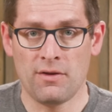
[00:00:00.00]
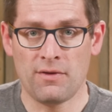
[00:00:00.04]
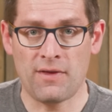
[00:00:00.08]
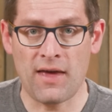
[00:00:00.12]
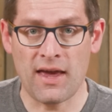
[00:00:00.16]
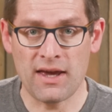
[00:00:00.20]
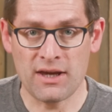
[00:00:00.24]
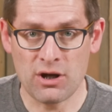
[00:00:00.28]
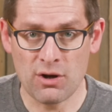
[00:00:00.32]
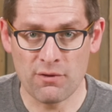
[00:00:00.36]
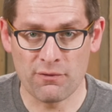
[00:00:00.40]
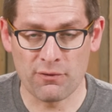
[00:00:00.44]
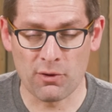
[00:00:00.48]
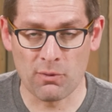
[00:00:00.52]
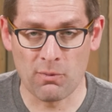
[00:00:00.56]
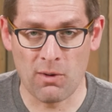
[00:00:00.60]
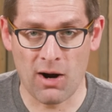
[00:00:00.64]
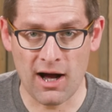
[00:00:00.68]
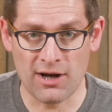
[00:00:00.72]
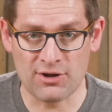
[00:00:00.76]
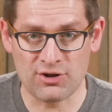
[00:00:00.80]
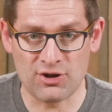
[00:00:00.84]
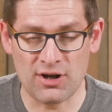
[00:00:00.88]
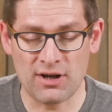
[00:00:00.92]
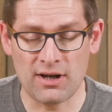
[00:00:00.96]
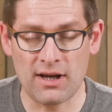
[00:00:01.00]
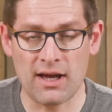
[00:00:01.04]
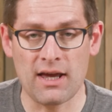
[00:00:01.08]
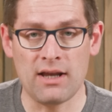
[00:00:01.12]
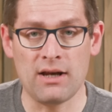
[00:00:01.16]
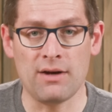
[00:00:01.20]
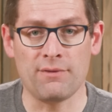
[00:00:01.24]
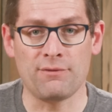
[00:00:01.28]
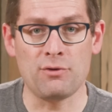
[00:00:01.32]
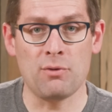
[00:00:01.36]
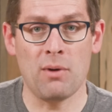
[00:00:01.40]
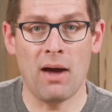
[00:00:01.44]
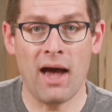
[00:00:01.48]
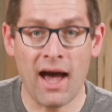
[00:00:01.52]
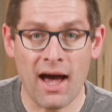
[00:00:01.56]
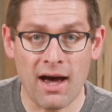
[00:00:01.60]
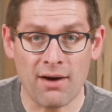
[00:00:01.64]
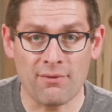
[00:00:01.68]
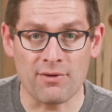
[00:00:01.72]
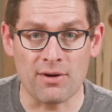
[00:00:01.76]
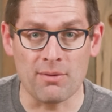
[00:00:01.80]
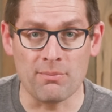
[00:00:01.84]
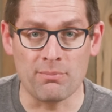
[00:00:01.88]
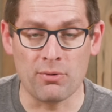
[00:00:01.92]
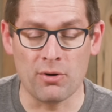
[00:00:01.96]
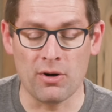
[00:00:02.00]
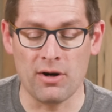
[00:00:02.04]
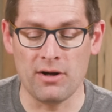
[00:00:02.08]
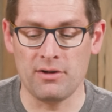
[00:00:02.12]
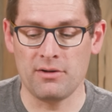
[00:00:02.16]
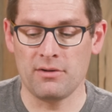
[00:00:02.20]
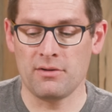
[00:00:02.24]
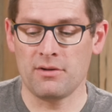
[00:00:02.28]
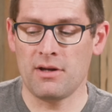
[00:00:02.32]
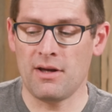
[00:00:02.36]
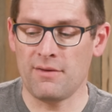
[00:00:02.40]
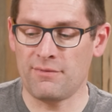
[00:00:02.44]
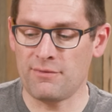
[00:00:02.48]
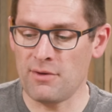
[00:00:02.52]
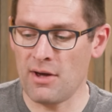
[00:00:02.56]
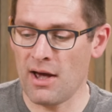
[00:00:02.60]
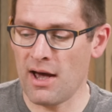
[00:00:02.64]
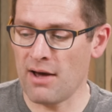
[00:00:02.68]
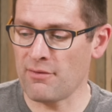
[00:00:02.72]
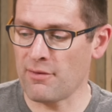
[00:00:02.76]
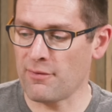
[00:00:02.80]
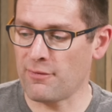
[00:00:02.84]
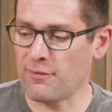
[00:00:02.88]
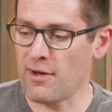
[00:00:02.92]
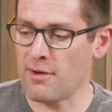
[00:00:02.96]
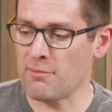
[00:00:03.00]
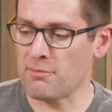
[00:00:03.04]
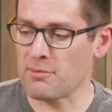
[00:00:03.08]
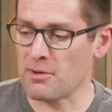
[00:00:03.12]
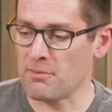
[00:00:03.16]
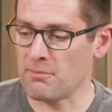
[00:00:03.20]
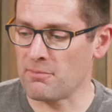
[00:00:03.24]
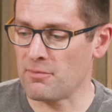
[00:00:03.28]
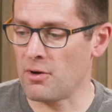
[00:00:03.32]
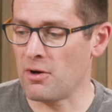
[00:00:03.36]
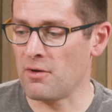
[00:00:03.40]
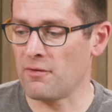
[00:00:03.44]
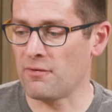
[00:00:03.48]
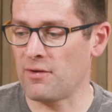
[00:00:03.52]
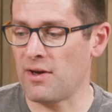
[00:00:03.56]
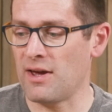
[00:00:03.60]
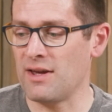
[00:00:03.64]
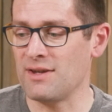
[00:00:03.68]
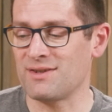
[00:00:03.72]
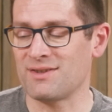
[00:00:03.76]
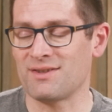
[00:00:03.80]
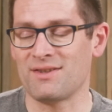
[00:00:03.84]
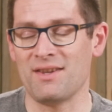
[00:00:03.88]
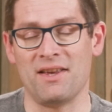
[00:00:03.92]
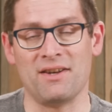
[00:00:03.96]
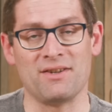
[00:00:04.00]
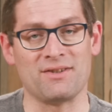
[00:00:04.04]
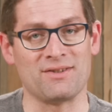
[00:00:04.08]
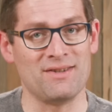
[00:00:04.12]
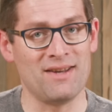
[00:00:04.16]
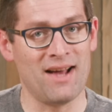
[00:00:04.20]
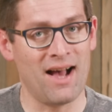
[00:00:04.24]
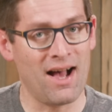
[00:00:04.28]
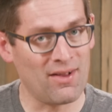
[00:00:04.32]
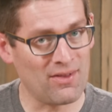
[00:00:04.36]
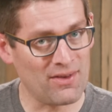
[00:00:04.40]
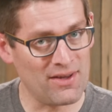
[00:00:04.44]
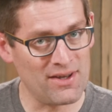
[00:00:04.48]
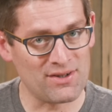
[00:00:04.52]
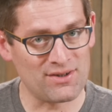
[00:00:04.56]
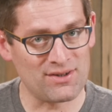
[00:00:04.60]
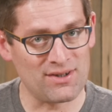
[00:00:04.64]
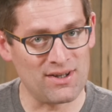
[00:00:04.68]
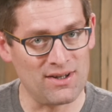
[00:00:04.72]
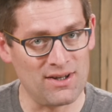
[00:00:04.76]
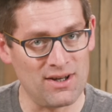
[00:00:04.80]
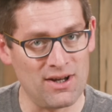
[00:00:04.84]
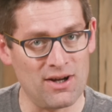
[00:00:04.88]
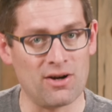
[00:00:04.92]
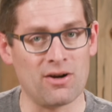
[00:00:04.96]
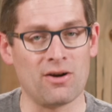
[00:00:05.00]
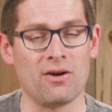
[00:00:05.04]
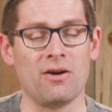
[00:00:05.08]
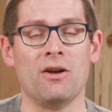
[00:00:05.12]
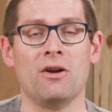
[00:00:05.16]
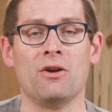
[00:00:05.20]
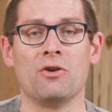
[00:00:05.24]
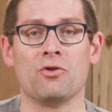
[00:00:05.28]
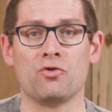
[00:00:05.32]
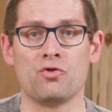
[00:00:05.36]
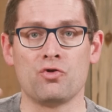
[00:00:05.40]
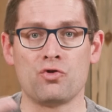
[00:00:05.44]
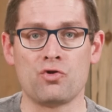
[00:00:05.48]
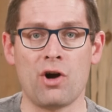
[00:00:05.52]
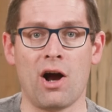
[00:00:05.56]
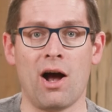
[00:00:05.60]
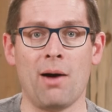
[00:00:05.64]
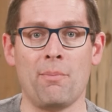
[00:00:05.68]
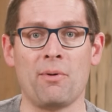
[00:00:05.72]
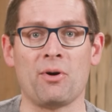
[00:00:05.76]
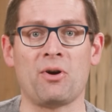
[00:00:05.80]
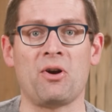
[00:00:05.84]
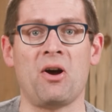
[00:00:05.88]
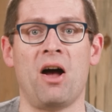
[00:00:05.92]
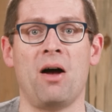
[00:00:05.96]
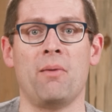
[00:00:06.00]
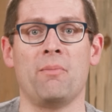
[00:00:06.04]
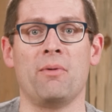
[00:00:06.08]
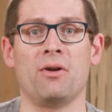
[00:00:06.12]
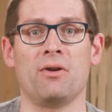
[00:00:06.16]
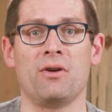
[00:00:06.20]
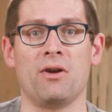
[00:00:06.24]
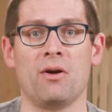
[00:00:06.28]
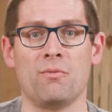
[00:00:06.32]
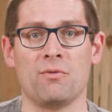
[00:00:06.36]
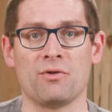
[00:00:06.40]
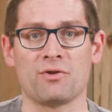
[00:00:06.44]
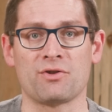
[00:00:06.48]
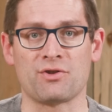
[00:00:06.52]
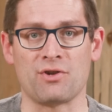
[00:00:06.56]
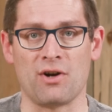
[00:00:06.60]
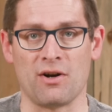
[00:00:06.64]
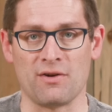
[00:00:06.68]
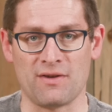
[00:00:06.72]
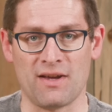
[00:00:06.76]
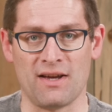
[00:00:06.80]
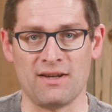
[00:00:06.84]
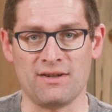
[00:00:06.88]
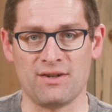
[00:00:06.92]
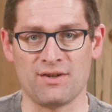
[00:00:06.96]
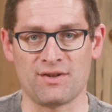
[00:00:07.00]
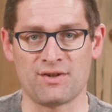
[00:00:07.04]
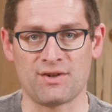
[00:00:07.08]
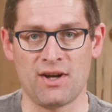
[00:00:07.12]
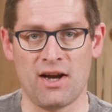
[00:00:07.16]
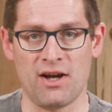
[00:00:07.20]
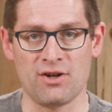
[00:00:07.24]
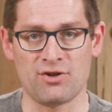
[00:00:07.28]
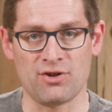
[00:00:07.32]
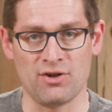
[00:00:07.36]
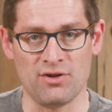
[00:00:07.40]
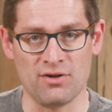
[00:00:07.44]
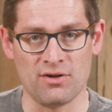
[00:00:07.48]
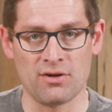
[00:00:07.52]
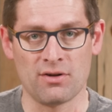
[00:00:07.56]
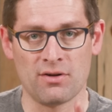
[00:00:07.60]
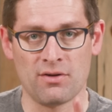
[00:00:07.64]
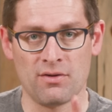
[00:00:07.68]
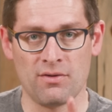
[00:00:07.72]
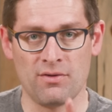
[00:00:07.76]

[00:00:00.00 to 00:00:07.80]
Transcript: Thank you for watching, and if you have input, if you have a favorite bolt face that is not listed here, drop a comment and we'll start that discussion.